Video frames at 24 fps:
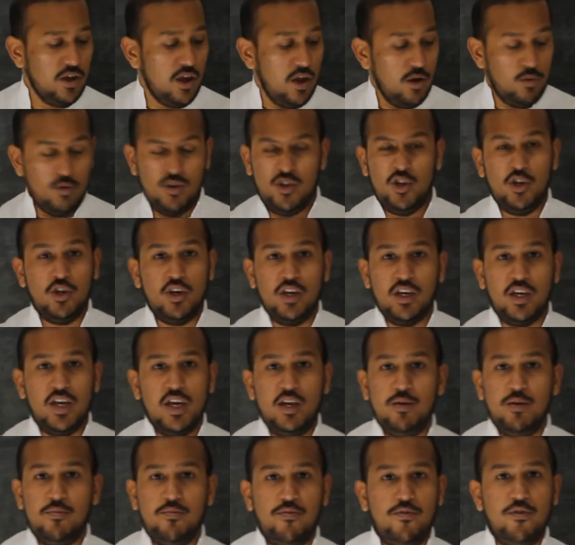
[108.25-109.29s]
which you can
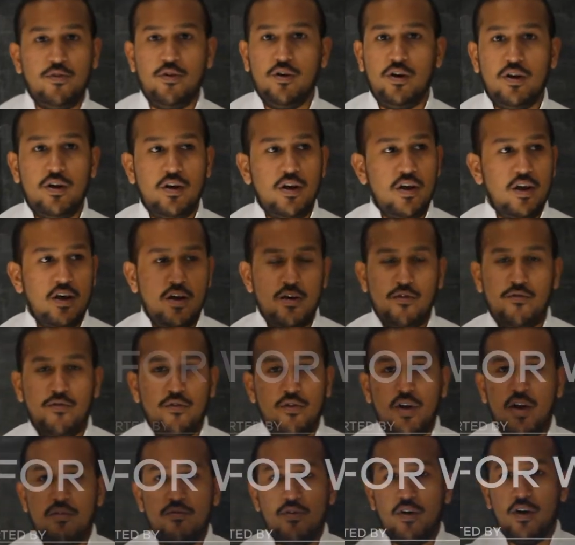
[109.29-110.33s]
keep for
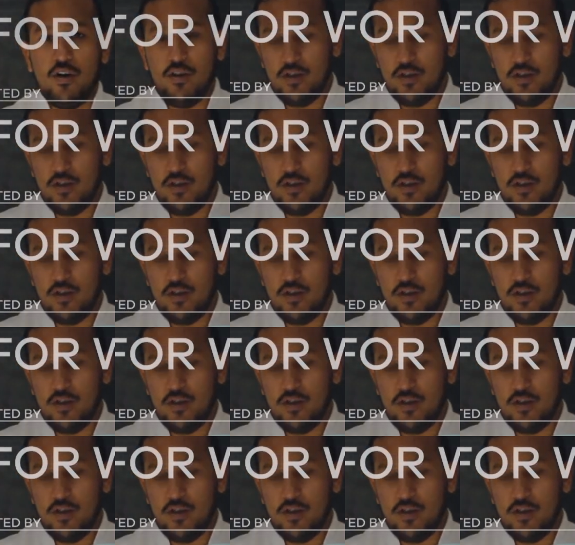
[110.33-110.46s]
forever.